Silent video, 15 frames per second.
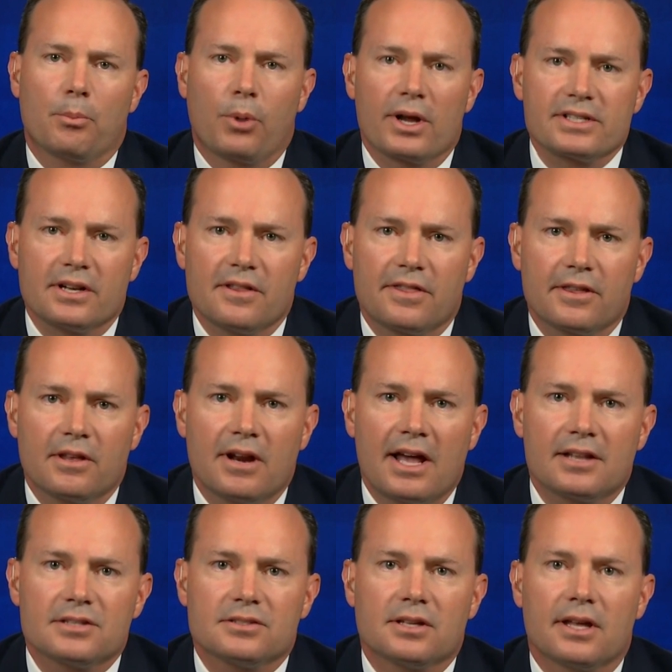president of the
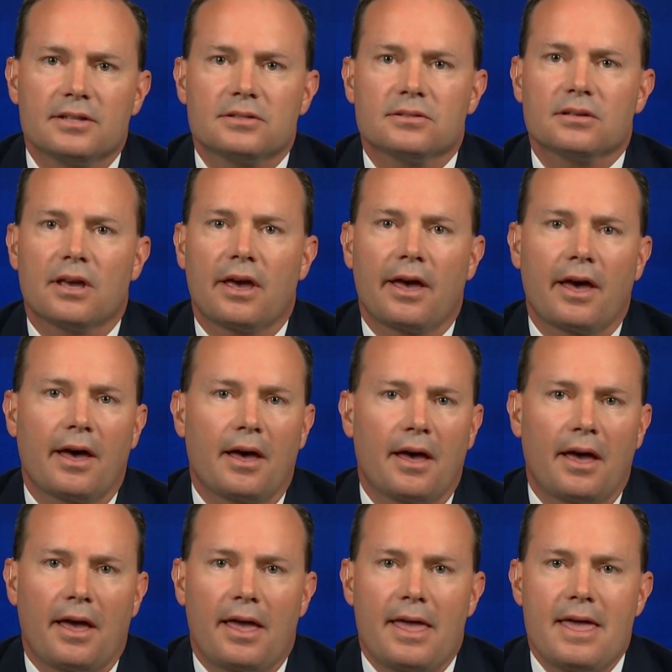United States
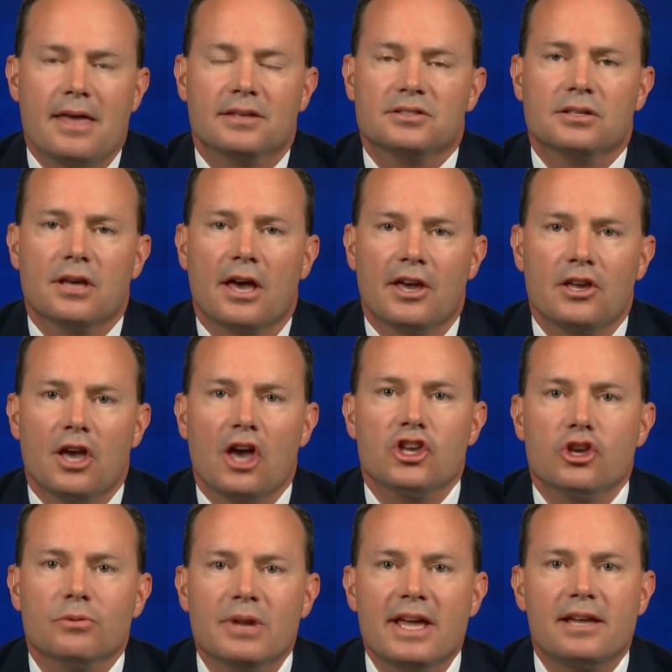is a
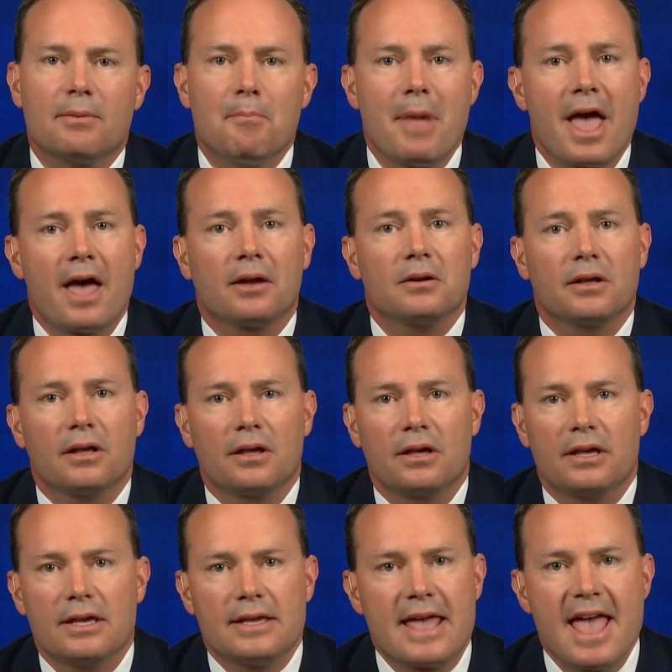unique man.
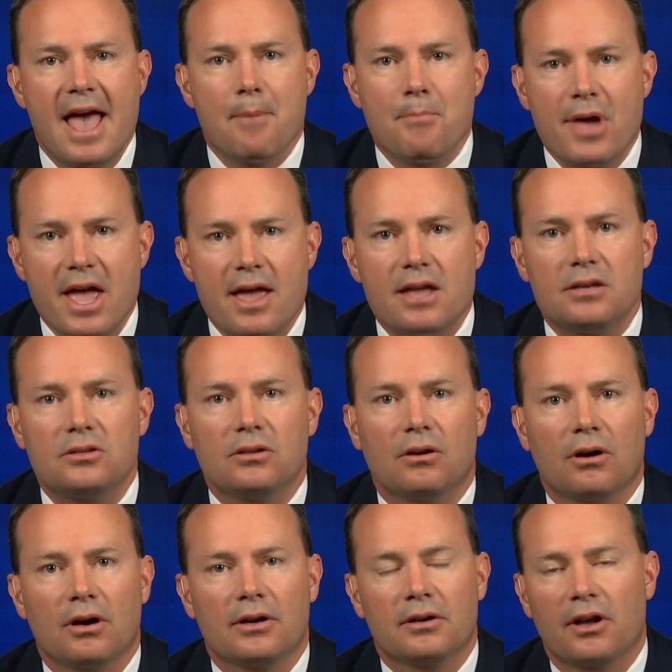He campaigned
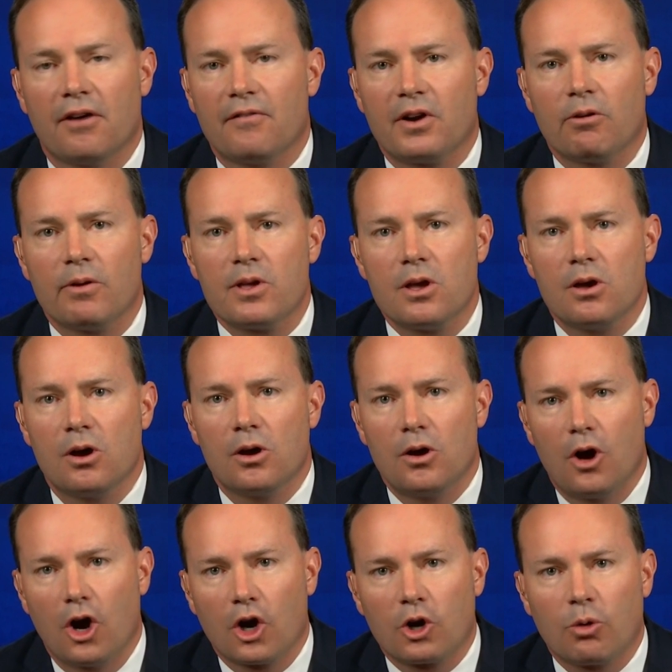on a very
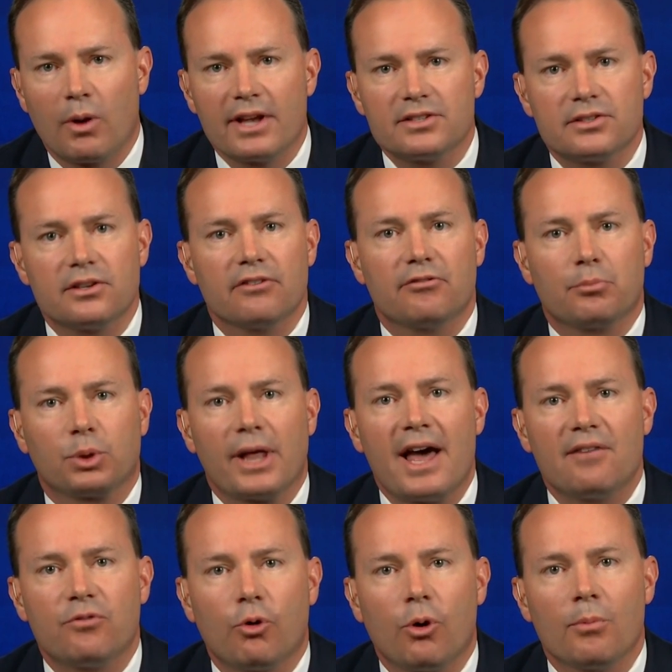aggressive
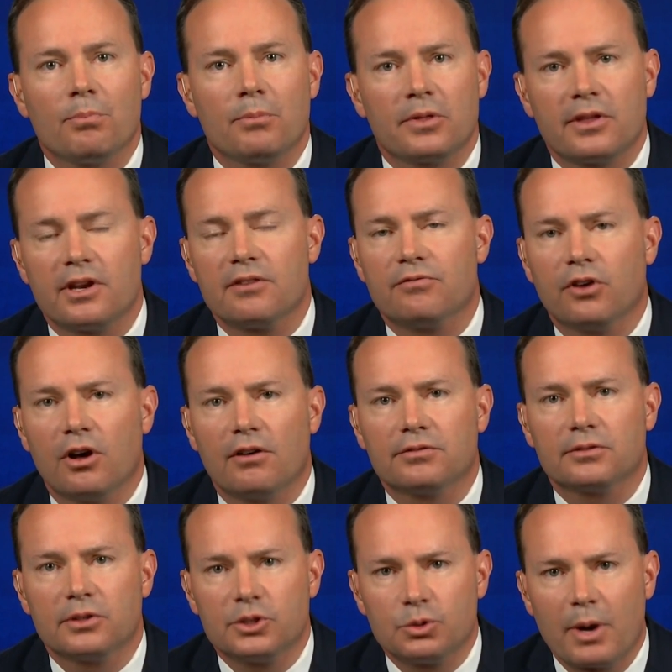platform that
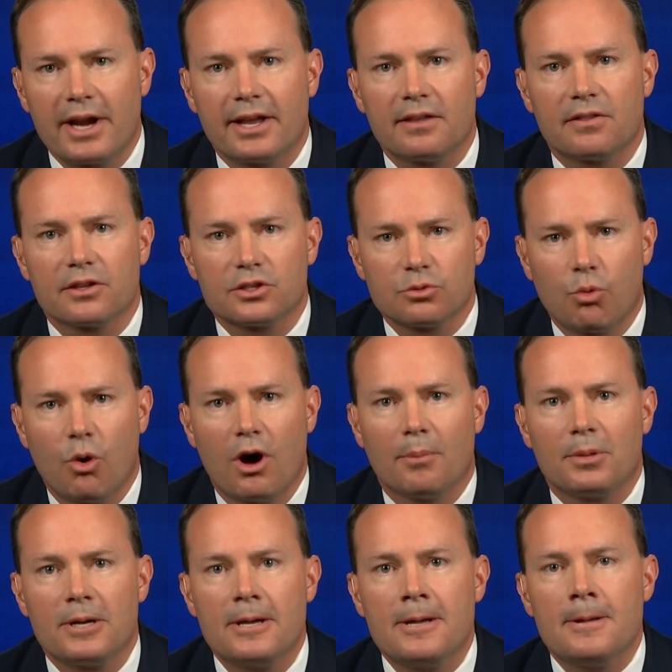involved draining the
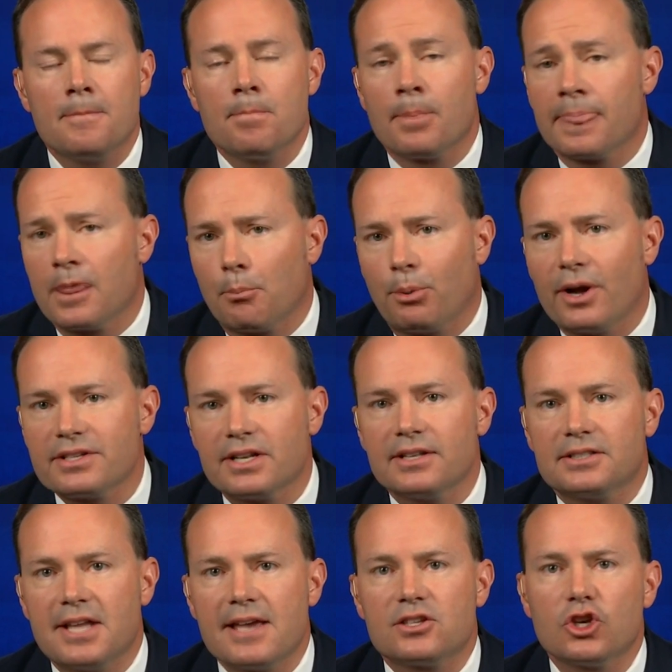swamp. The
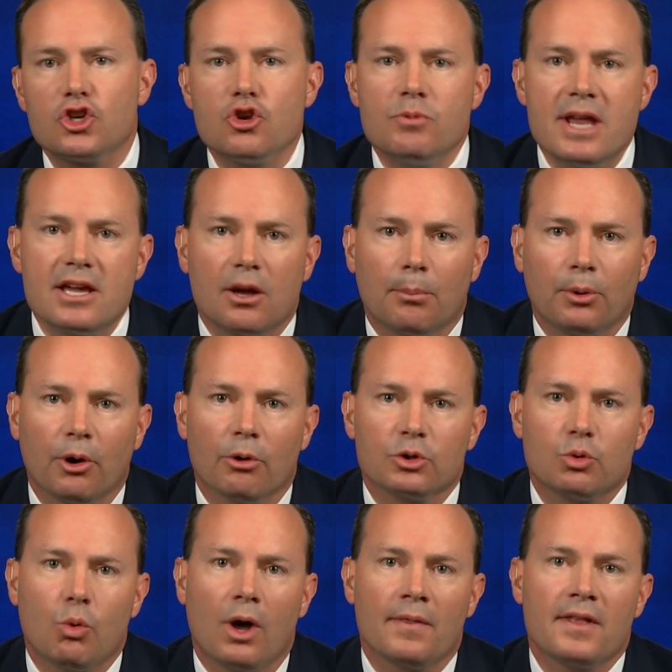president takes a unique
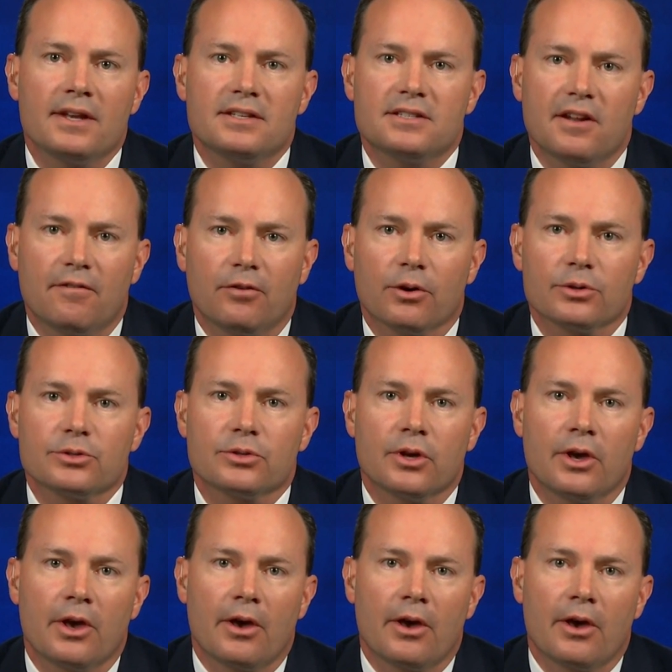approach, one that differs